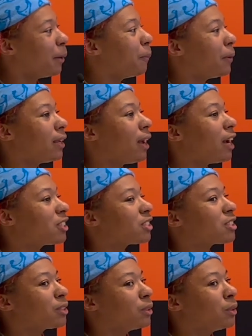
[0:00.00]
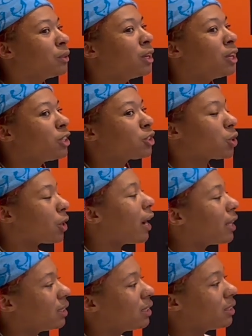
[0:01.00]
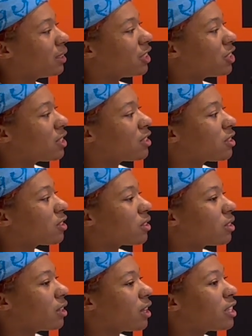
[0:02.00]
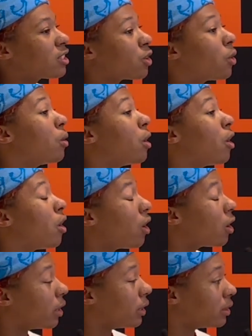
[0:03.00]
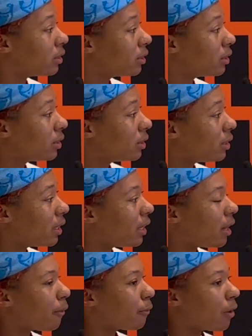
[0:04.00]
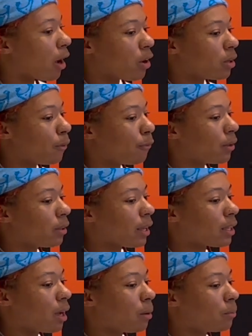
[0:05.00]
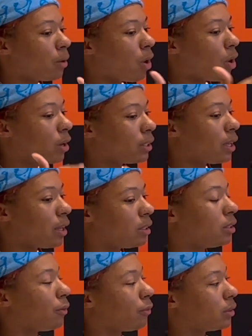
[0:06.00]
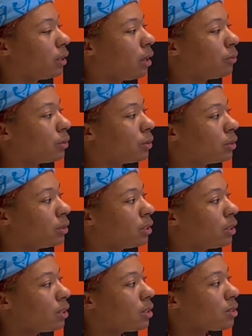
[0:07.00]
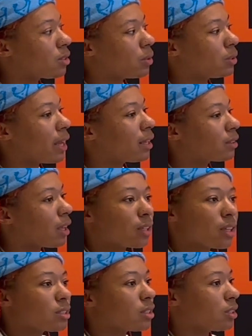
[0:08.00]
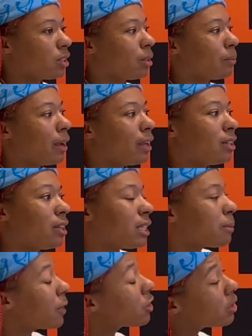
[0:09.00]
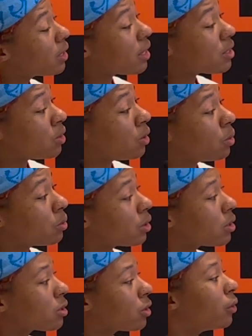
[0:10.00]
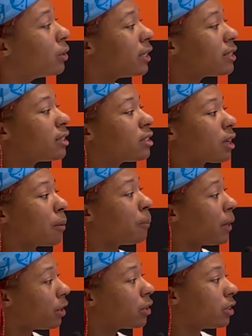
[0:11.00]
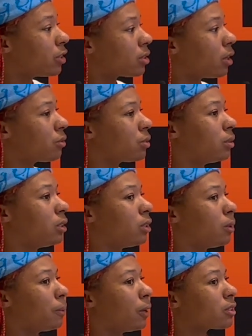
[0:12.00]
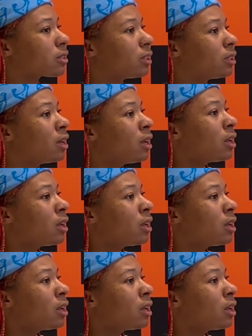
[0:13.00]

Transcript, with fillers: Right. but I should still try it. It's just it's so hard. And I already feel like I'm already at a different level so that that gets into your mind, and especially as youth, it's so easy oh, to compare sure. yourself to another person.